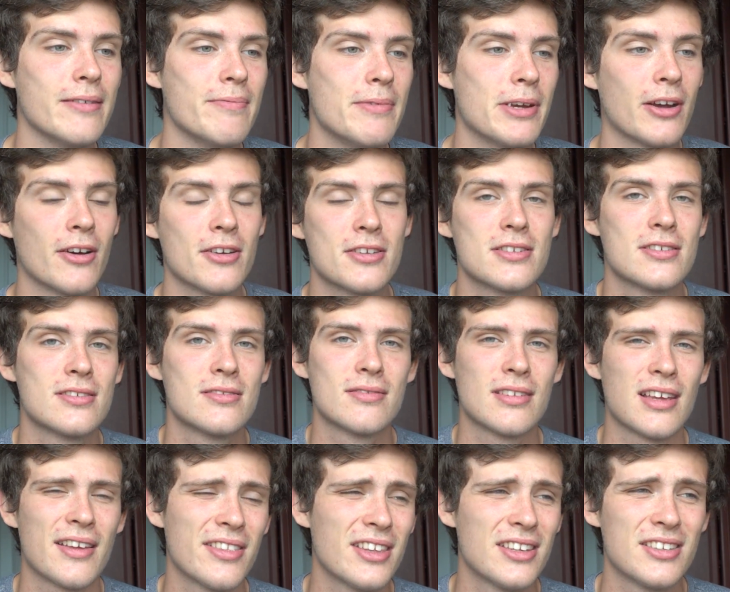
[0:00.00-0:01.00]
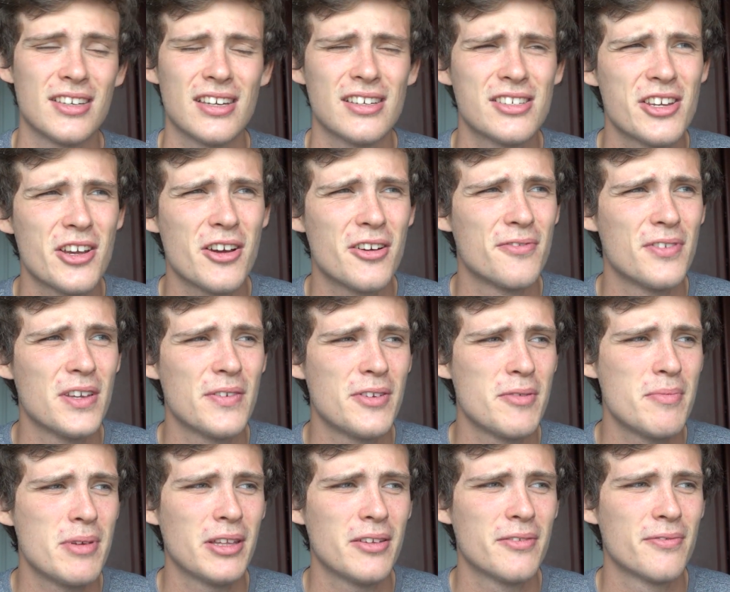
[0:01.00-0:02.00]
Because I think she got 50
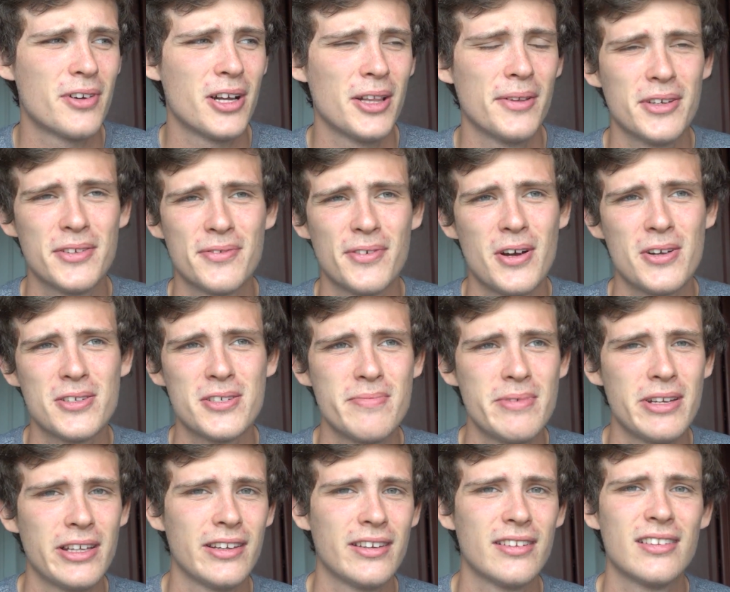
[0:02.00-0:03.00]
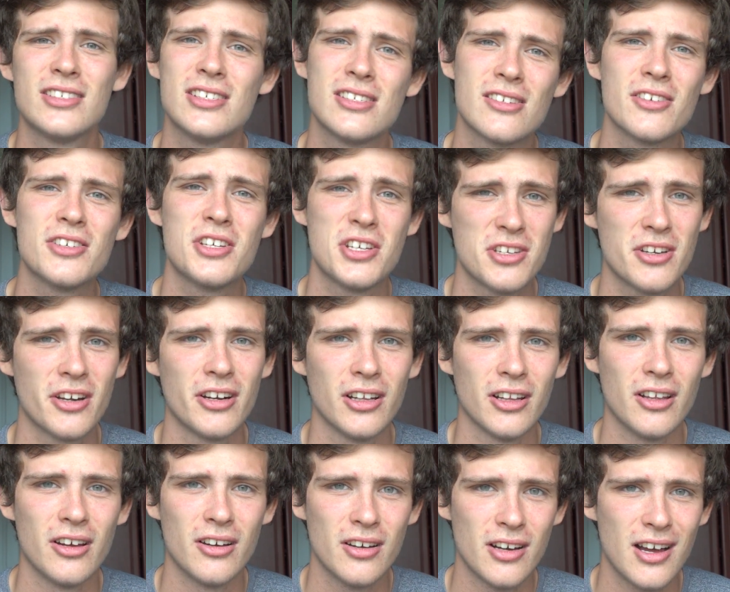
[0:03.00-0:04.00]
million followers, 40 million. Just because she's got
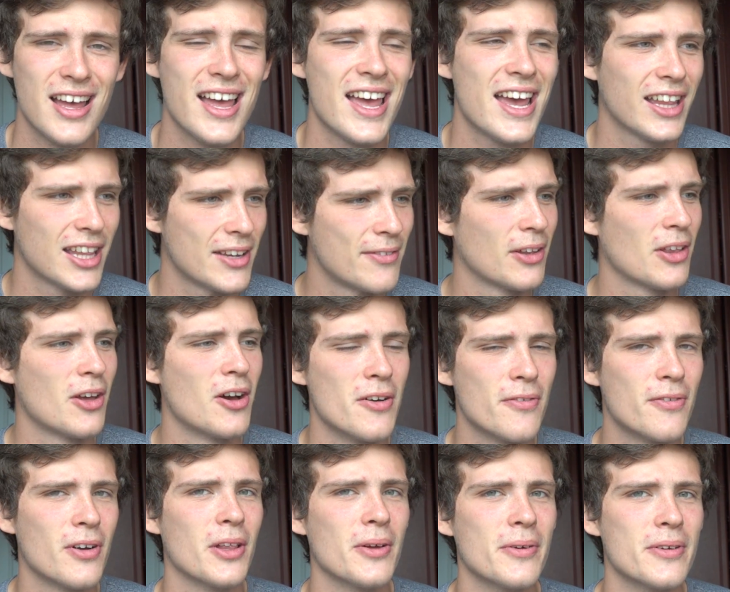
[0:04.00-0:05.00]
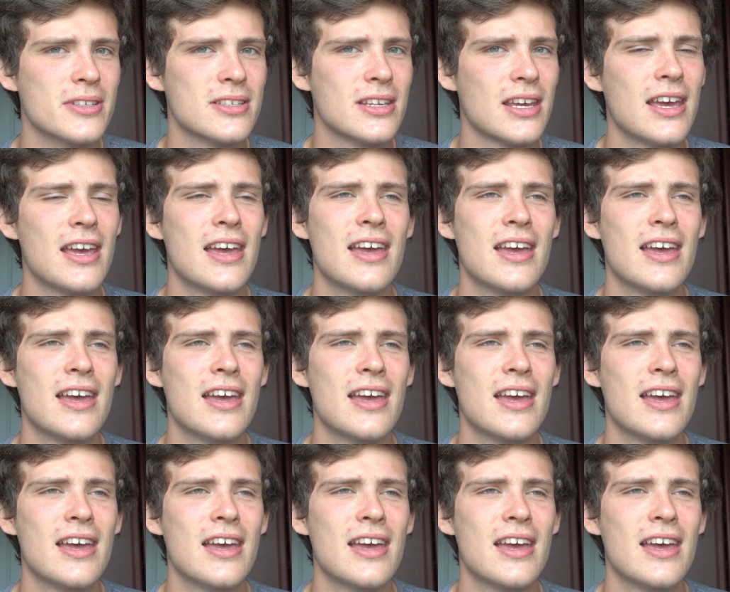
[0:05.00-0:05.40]
a hell of a lot of followers.